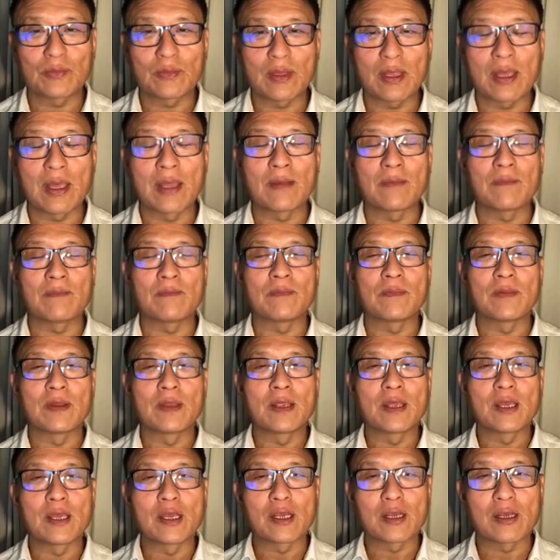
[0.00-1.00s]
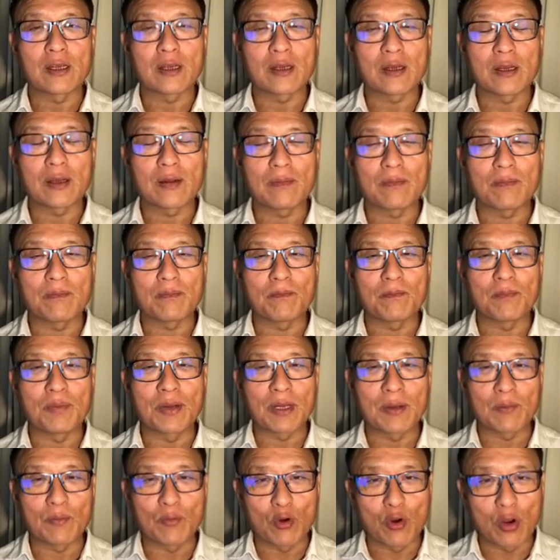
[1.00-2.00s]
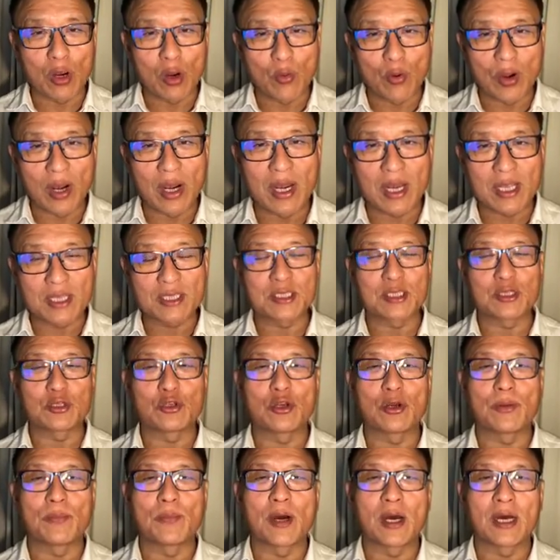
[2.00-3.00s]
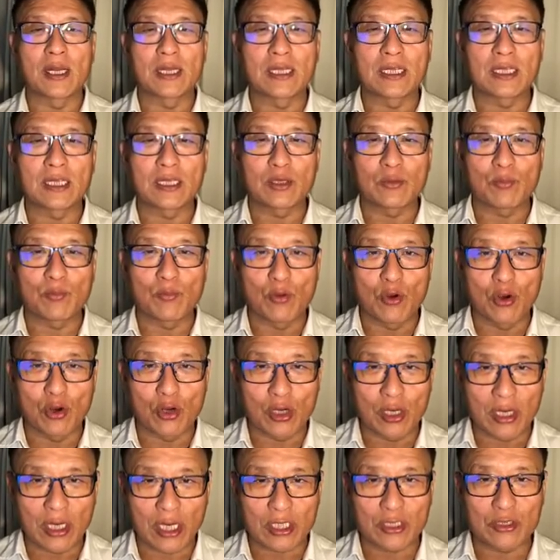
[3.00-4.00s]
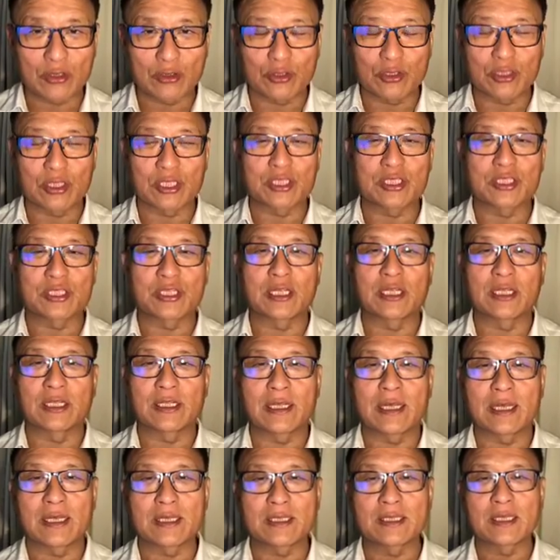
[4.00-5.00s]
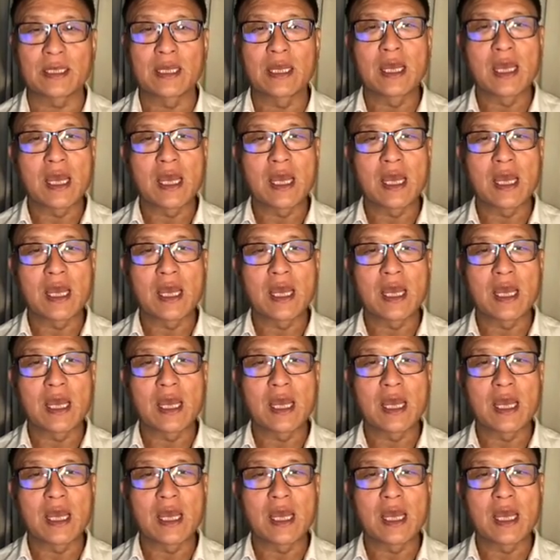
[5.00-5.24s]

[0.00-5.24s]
and bring more awareness in your body, more connection to the stillness,